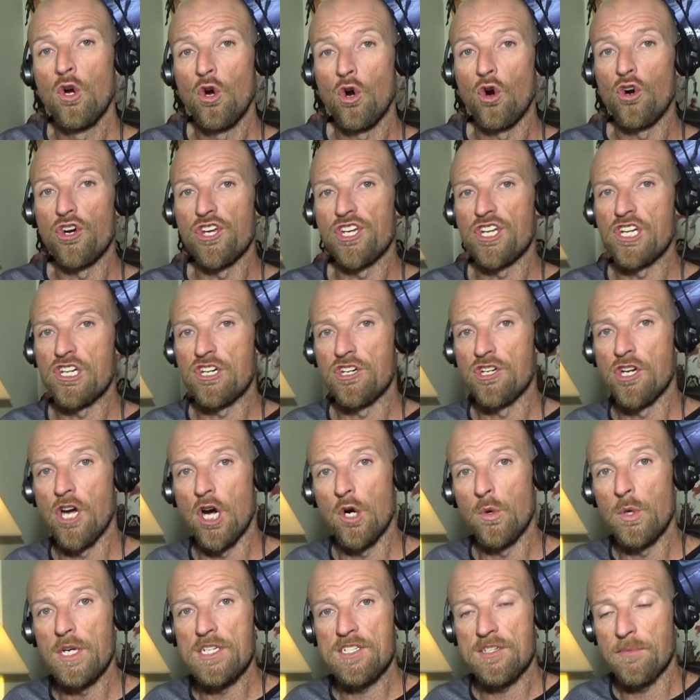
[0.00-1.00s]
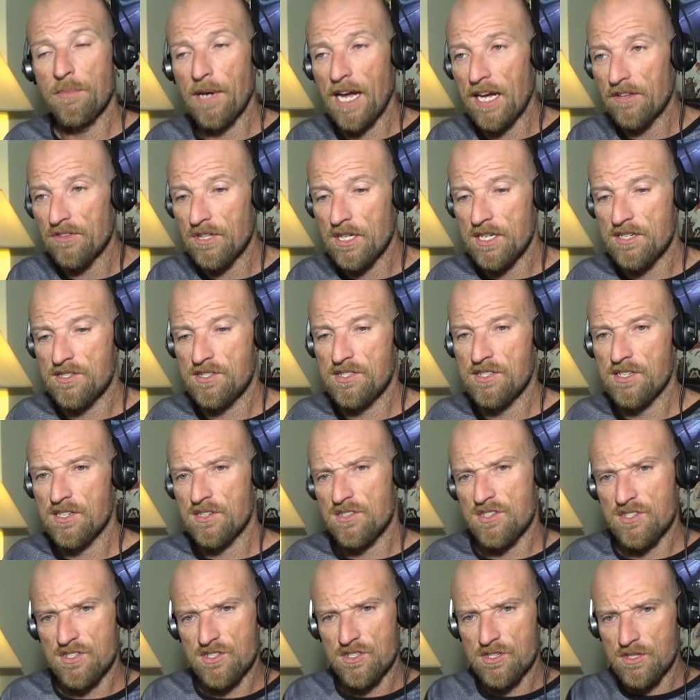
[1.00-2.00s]
All you got to know is about this
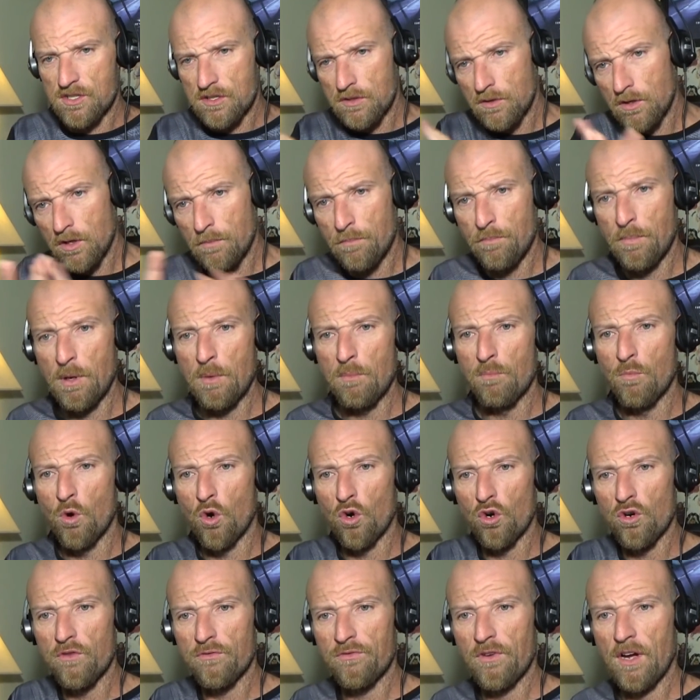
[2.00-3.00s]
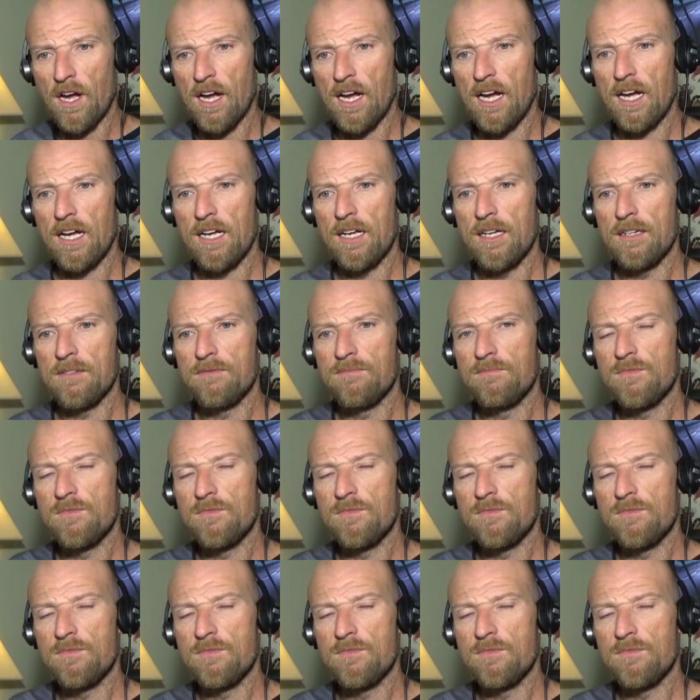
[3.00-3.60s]
is a bit more of a, uh,